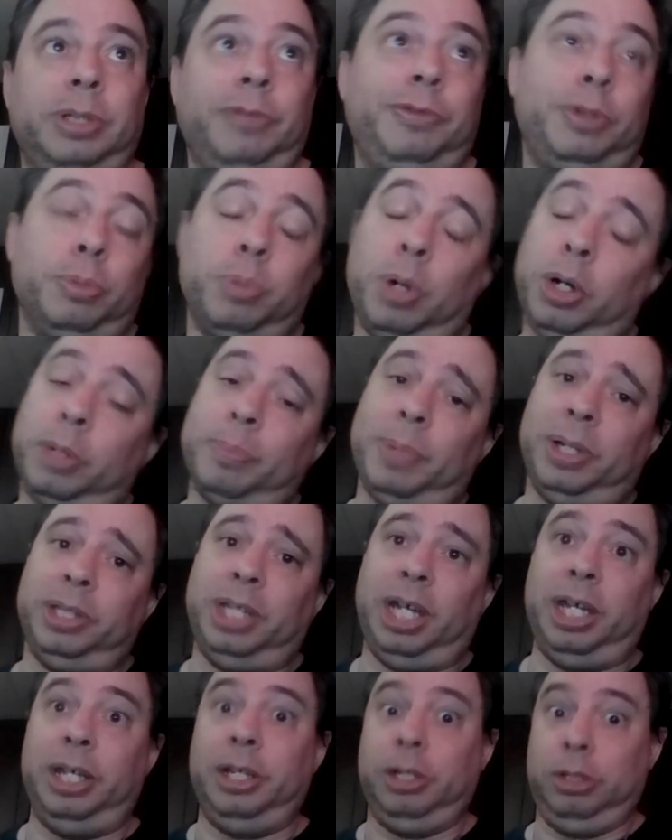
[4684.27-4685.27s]
If you work
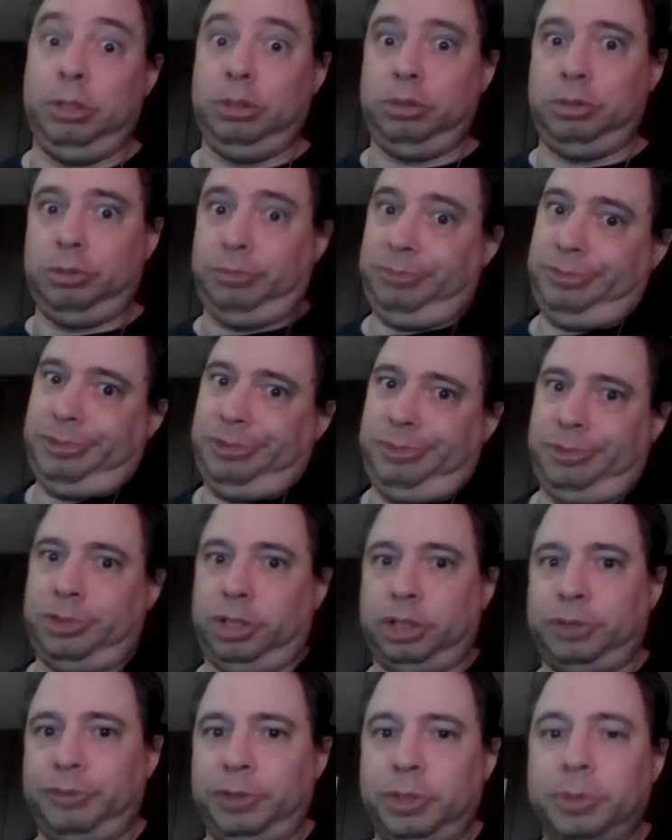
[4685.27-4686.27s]
Monday,
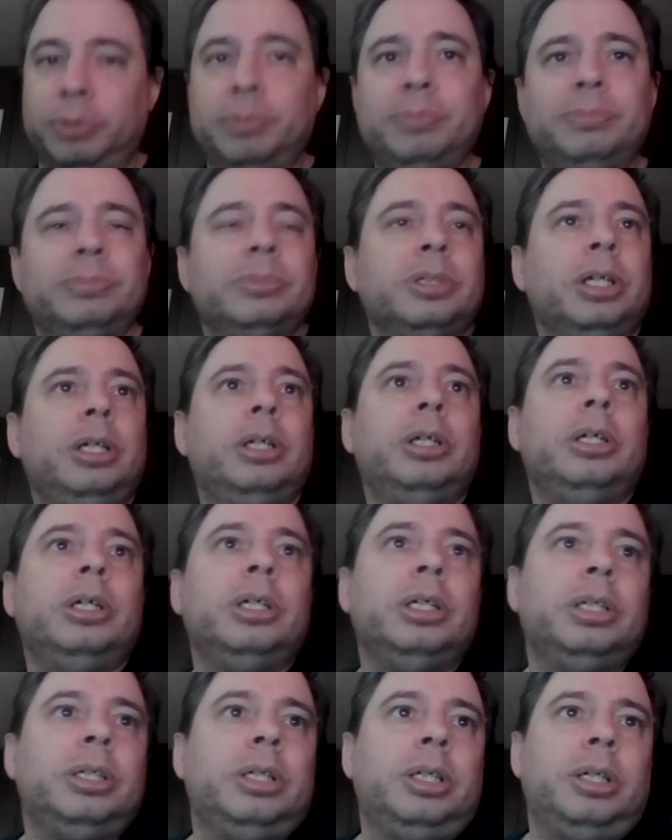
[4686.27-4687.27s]
sucks for you.
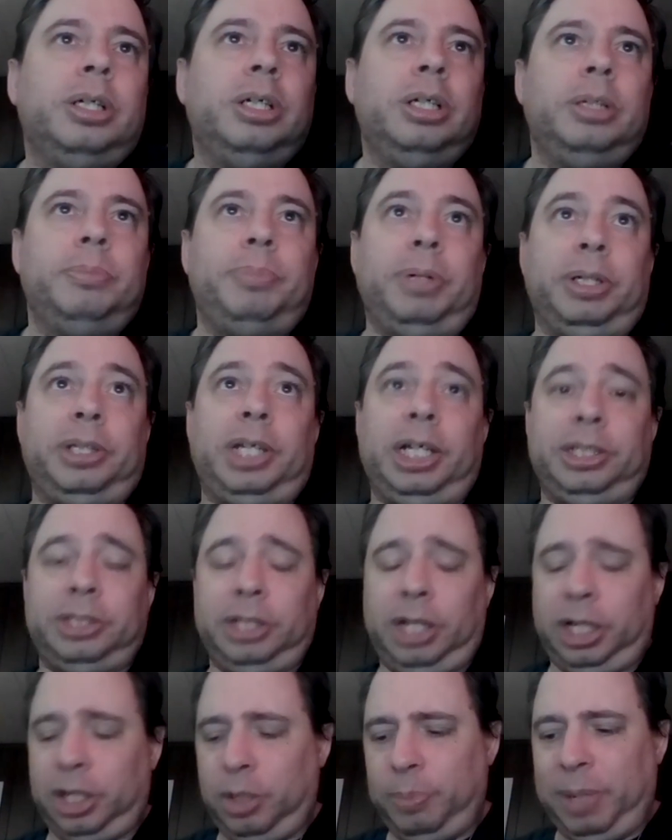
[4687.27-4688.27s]
But
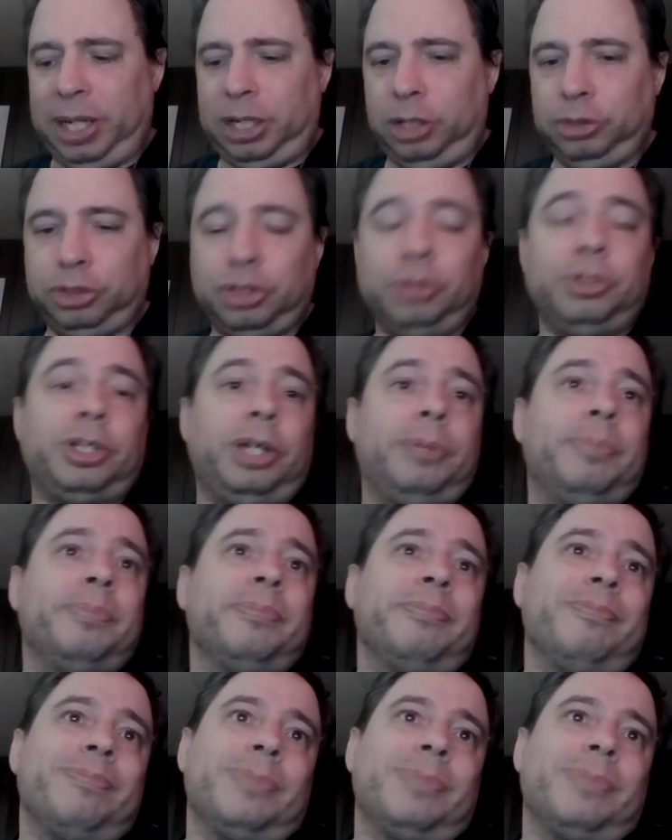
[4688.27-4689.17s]
that's it. I go back on Tuesday.